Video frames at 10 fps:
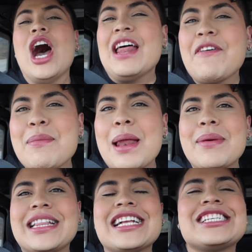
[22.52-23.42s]
Hola familia
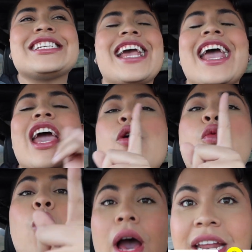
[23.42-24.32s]

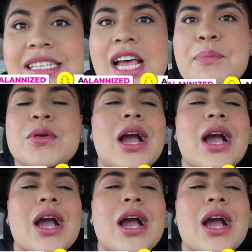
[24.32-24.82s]
metiche, what is up you